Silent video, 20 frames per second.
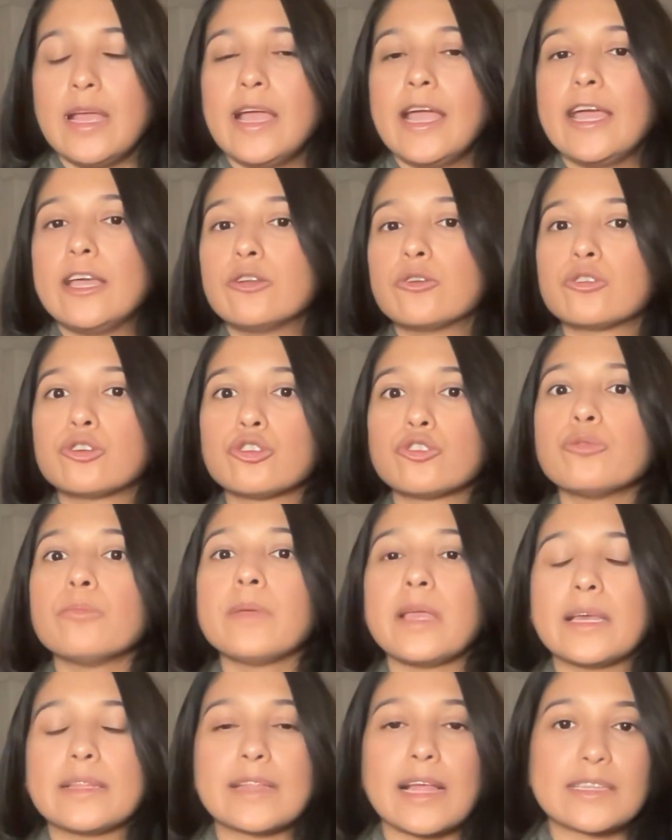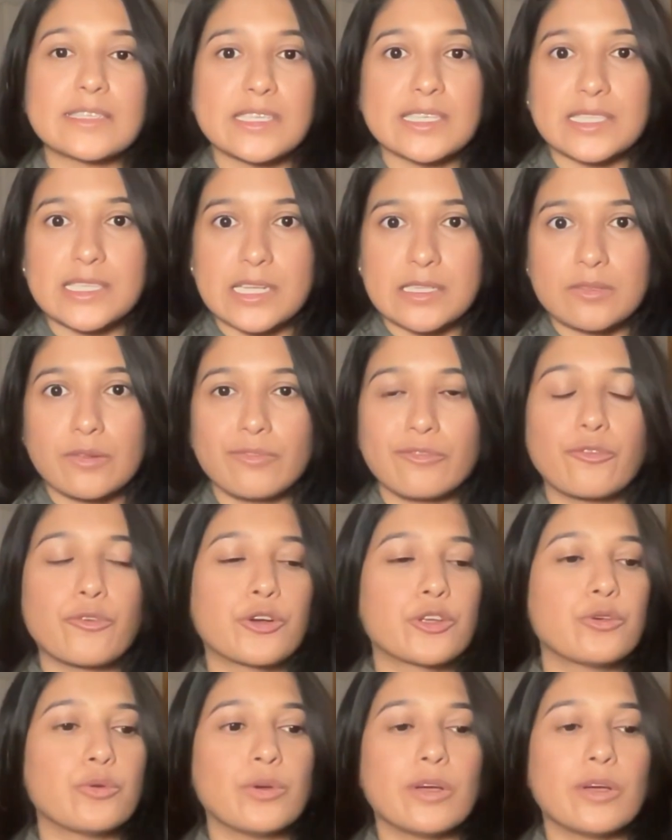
in order to make that successful for you.